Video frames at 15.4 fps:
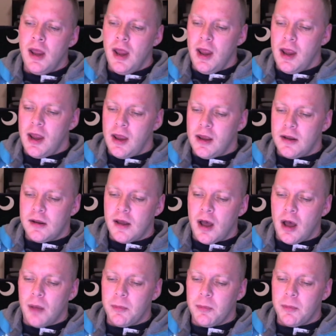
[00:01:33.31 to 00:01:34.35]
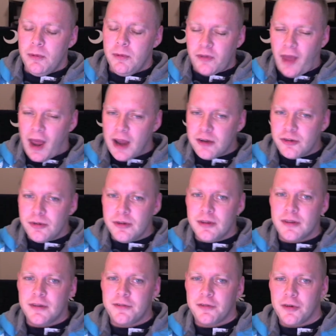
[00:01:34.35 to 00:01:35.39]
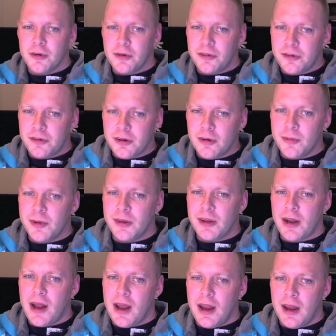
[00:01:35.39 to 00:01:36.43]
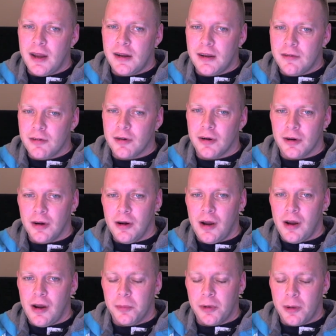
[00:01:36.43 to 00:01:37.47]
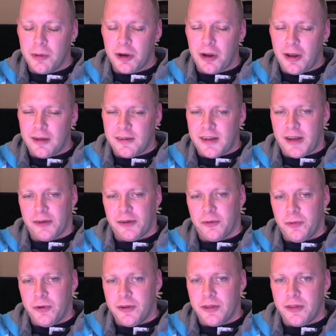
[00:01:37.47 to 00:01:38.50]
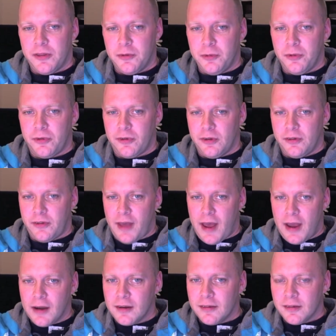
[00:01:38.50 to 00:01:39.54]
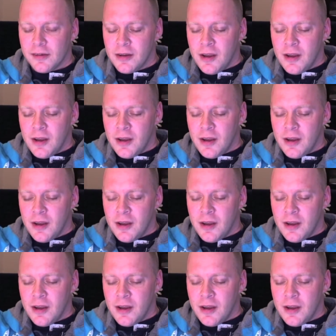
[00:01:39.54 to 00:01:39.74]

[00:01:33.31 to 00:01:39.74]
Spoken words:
And he was actually the first gentleman that I had ever come in contact with that was intact.